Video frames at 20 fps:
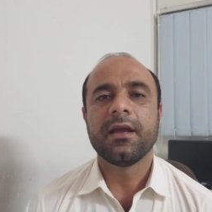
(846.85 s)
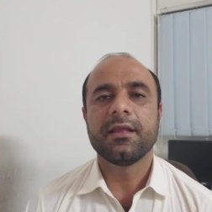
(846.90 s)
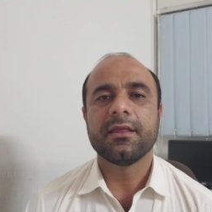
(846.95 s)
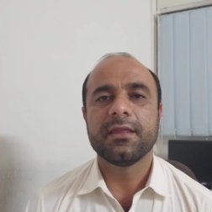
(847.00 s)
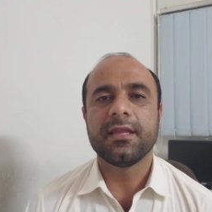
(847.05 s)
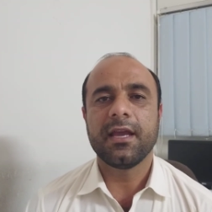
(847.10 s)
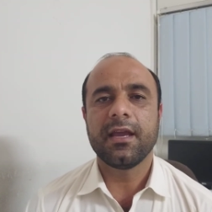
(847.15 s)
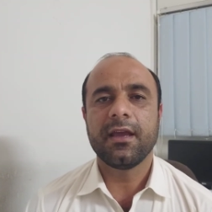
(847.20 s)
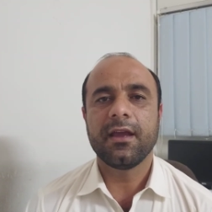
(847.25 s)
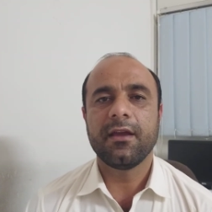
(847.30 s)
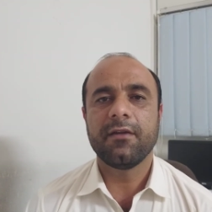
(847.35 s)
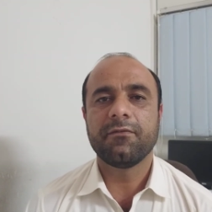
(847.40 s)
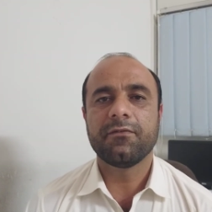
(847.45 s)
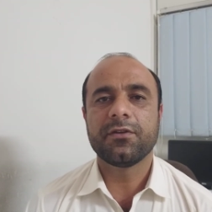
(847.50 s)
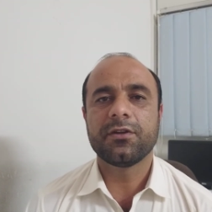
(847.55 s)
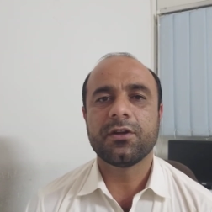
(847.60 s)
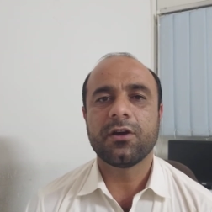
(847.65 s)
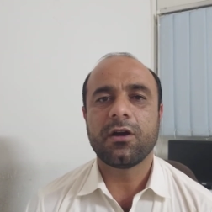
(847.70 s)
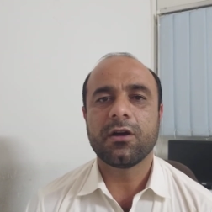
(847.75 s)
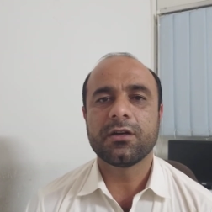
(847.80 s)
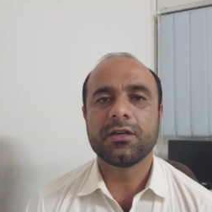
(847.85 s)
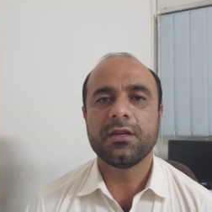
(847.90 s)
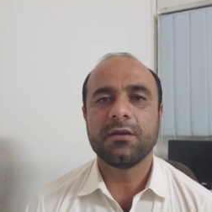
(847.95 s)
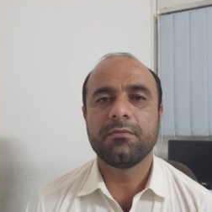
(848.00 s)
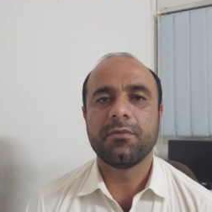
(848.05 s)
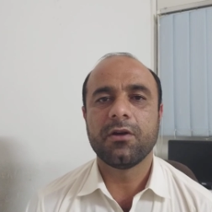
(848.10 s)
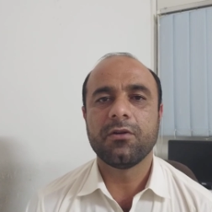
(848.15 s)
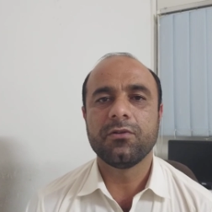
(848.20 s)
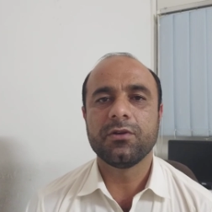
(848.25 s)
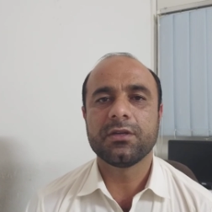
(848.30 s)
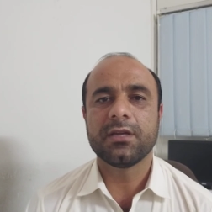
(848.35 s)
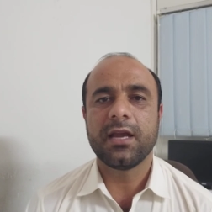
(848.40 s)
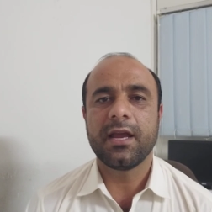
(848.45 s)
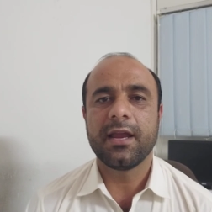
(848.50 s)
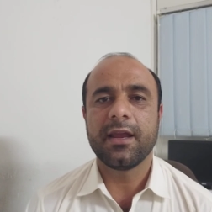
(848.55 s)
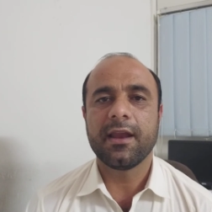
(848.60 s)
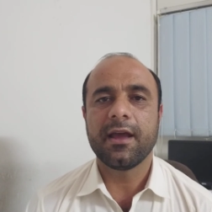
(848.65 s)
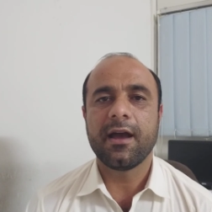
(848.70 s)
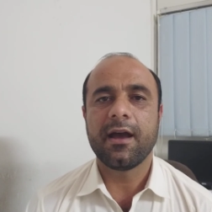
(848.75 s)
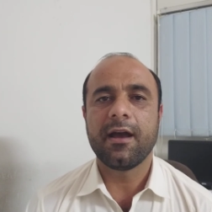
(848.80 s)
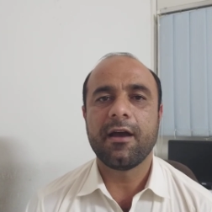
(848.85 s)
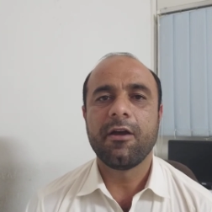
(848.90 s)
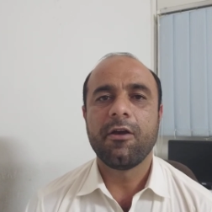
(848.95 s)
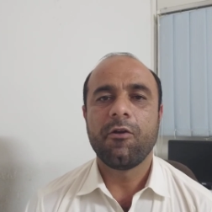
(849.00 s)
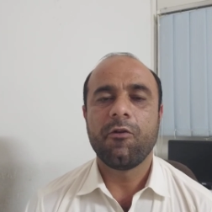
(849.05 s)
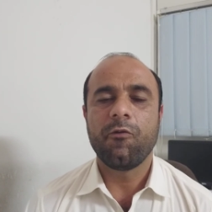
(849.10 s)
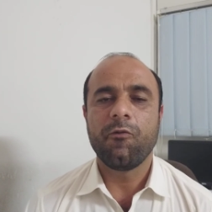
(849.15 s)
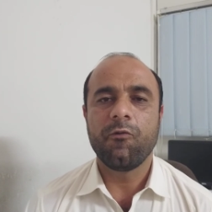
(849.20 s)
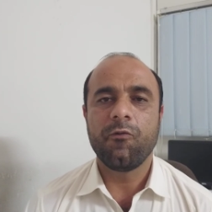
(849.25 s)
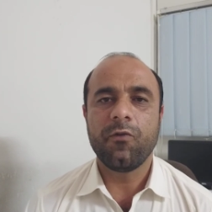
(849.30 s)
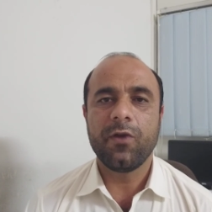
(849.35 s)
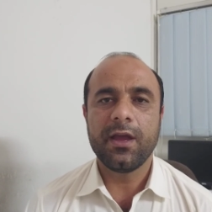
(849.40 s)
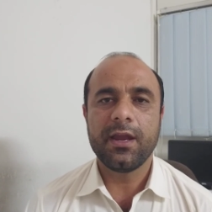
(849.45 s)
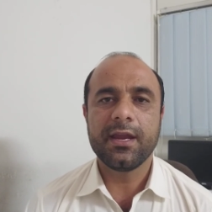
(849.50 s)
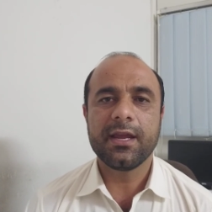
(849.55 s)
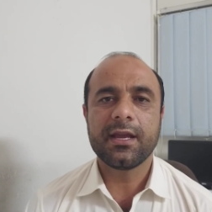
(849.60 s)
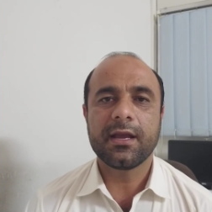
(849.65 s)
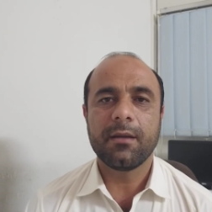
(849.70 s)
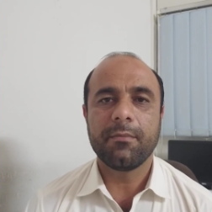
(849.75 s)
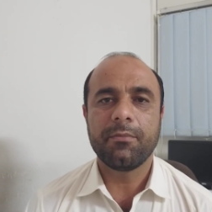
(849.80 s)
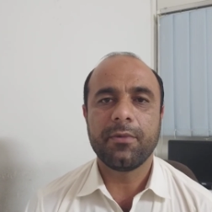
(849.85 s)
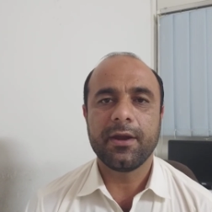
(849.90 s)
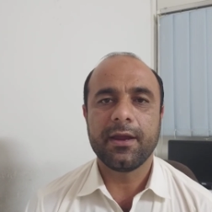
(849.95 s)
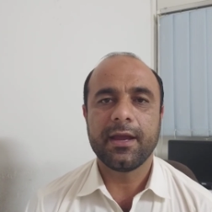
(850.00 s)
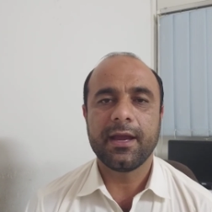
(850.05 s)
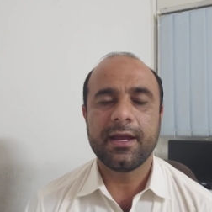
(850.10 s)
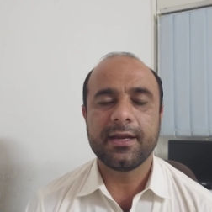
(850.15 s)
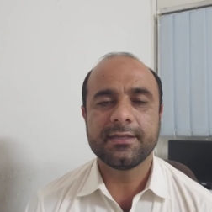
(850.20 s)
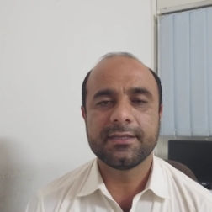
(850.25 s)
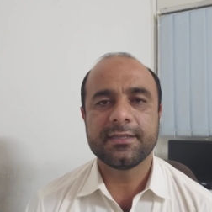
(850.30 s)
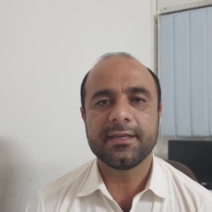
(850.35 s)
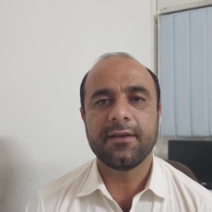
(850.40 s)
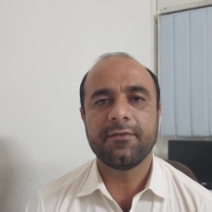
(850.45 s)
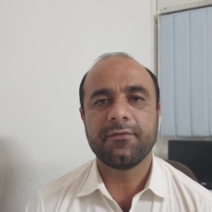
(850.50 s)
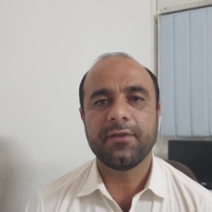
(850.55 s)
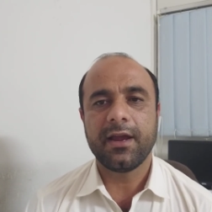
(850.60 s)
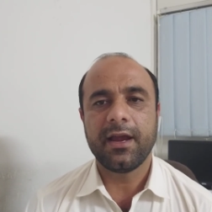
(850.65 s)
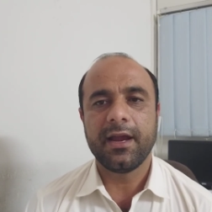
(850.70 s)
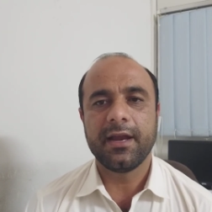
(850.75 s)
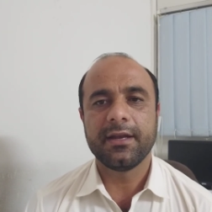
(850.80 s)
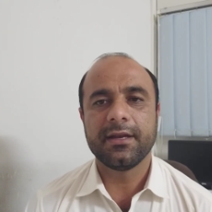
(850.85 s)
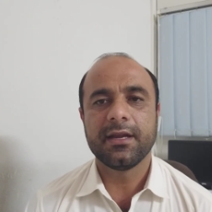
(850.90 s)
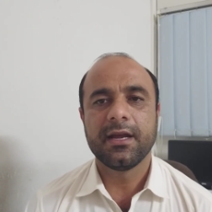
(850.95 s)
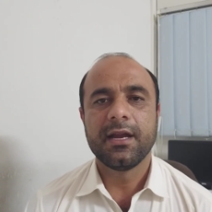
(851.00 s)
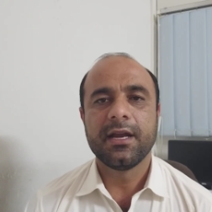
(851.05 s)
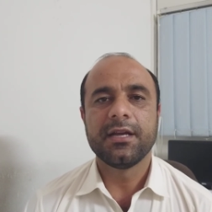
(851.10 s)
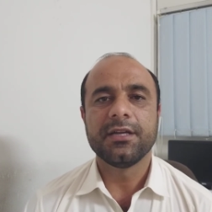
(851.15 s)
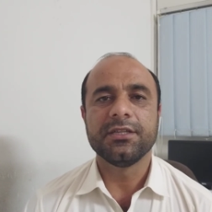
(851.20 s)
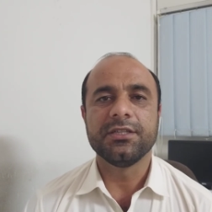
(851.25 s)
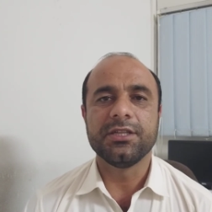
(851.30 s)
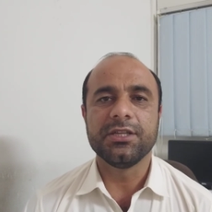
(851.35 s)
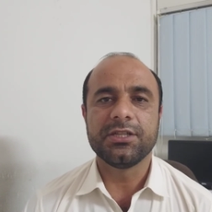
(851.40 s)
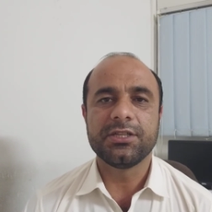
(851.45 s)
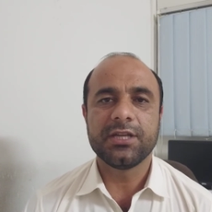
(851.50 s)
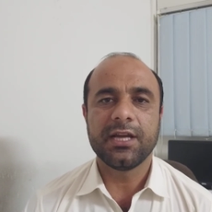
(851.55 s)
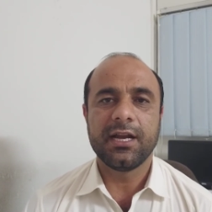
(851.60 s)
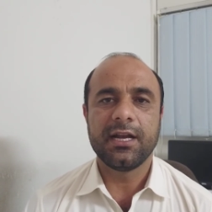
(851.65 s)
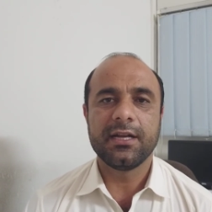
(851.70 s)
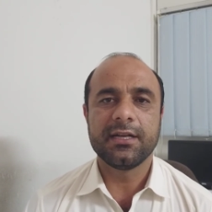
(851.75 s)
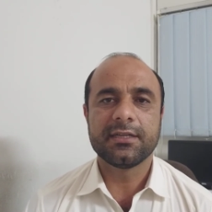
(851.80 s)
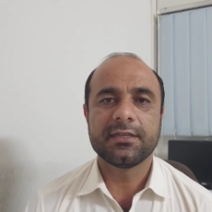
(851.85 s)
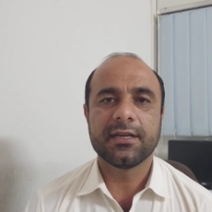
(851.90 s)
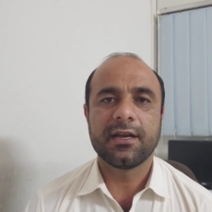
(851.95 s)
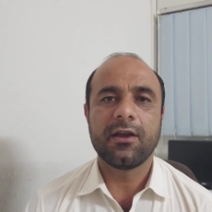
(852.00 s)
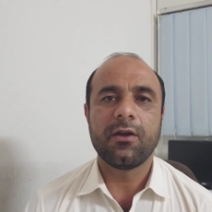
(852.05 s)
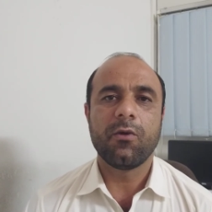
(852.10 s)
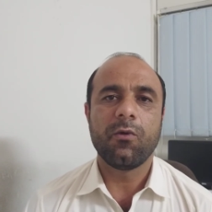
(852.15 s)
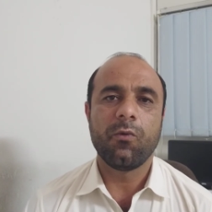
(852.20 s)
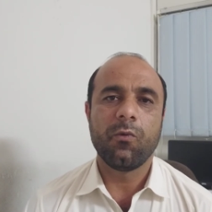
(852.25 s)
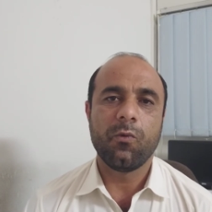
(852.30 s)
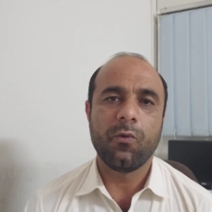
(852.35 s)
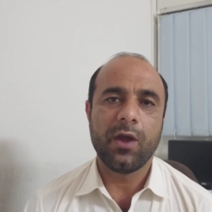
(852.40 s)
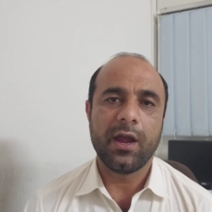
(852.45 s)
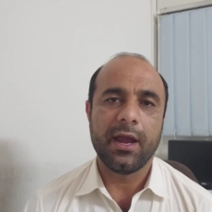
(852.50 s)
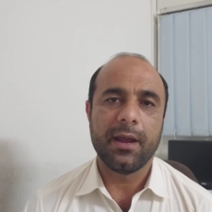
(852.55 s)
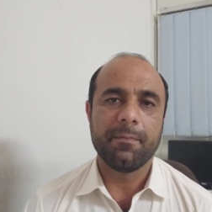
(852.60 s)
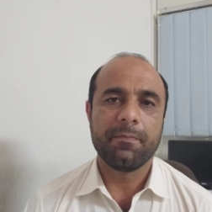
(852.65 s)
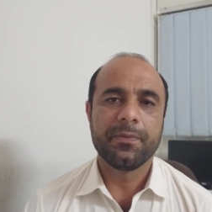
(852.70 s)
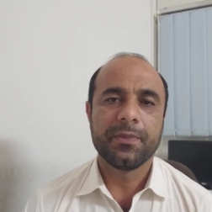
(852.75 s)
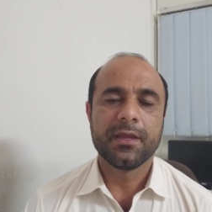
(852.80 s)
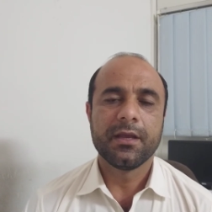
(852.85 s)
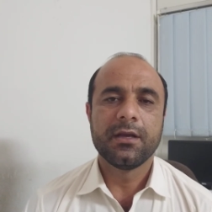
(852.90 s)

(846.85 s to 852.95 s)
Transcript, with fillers: they have talked about in a very comprehensive and detailed way.